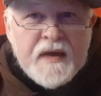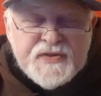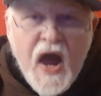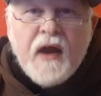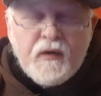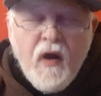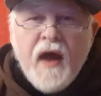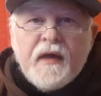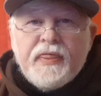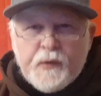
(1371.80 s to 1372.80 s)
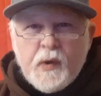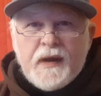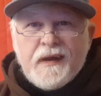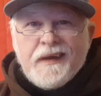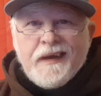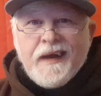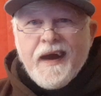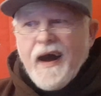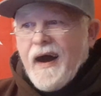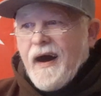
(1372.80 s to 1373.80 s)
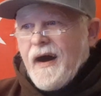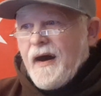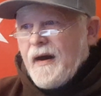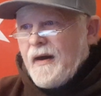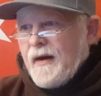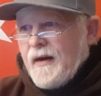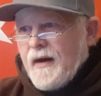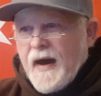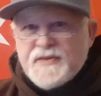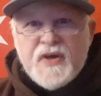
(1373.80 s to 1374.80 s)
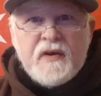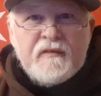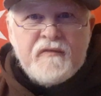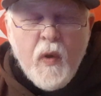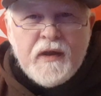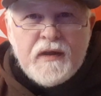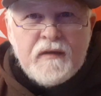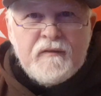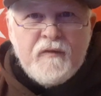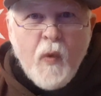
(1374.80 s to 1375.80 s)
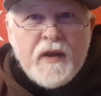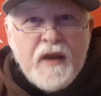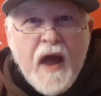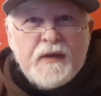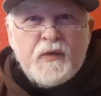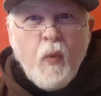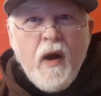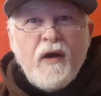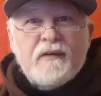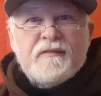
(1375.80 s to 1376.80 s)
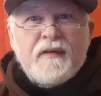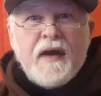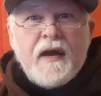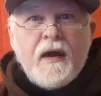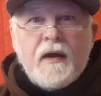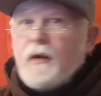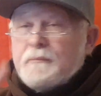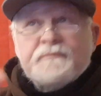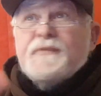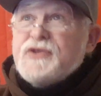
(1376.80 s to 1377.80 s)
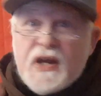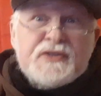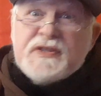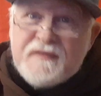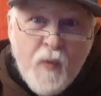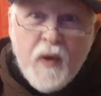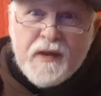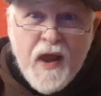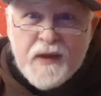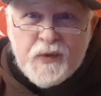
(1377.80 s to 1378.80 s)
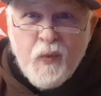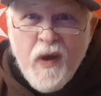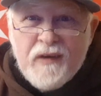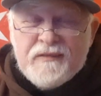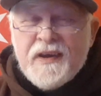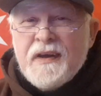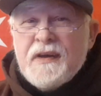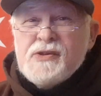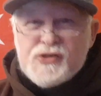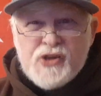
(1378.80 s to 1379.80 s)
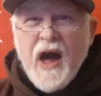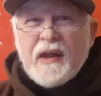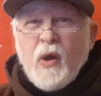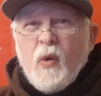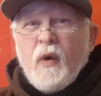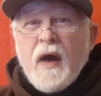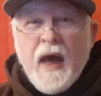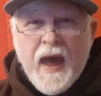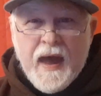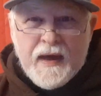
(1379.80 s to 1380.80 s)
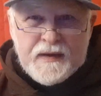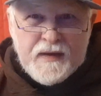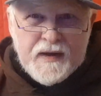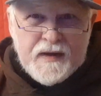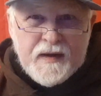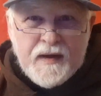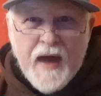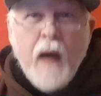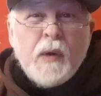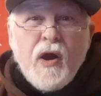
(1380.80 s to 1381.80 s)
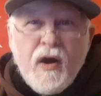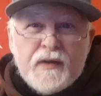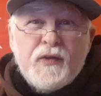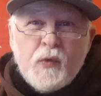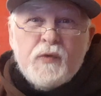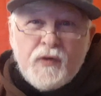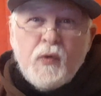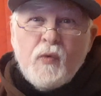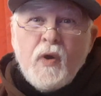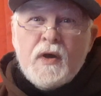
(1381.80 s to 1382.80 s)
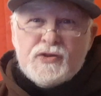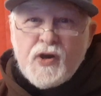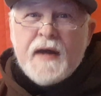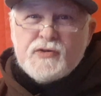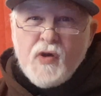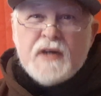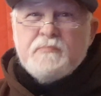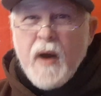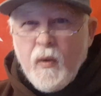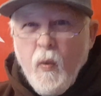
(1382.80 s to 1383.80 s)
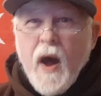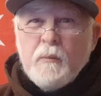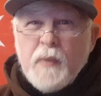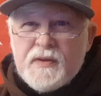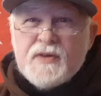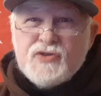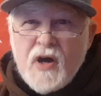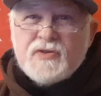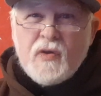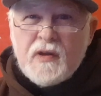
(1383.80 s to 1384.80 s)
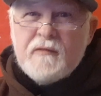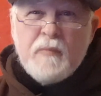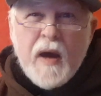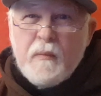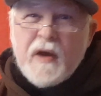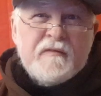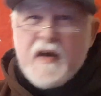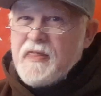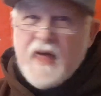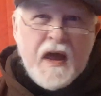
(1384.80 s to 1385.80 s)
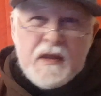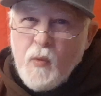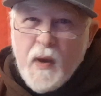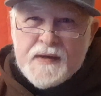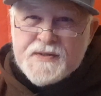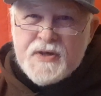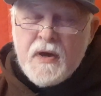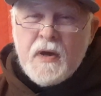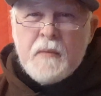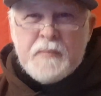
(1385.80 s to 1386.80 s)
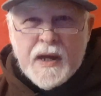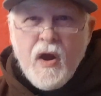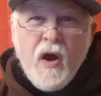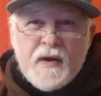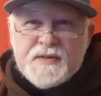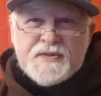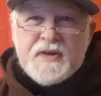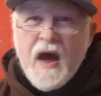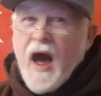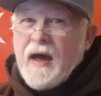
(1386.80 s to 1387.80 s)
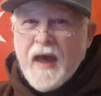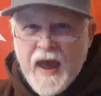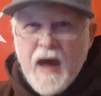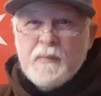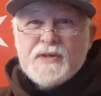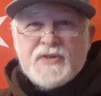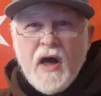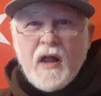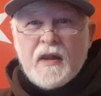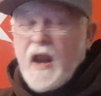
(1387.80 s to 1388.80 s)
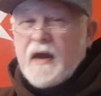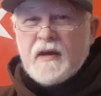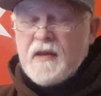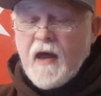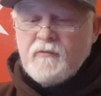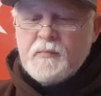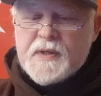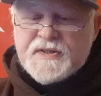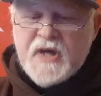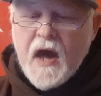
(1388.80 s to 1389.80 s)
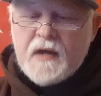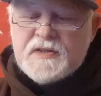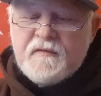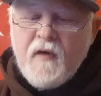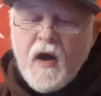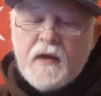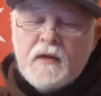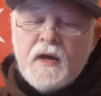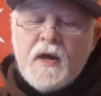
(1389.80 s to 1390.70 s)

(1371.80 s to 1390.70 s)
Zechariah 3, uh, Isaiah 40, 49, 12, uh, uh, Genesis 49, 12, Shiloh, and uh, Habakkuk 2 2 transgress by wine, the just will live by my faith anyways, because I am as hell and I can never be satisfied.